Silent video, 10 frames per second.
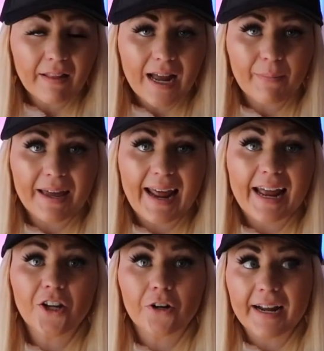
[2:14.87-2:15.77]
climate
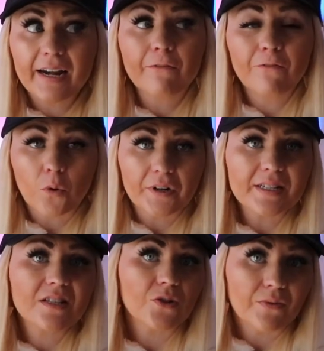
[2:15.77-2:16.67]
and you're in a
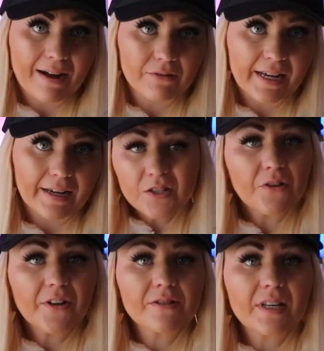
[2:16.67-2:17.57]
forest surrounding.
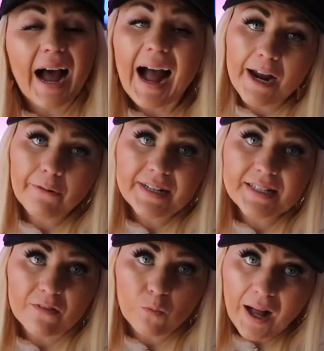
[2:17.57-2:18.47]
So there's a high
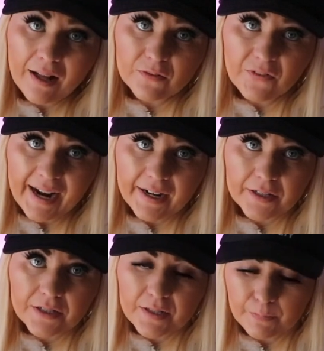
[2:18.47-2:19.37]
risk of
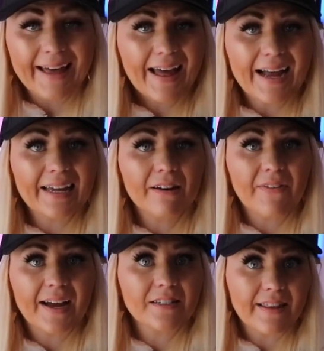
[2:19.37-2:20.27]
wildfires and that can
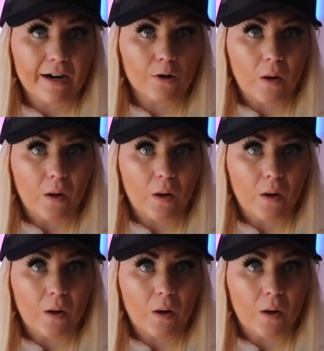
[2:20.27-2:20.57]
affect the air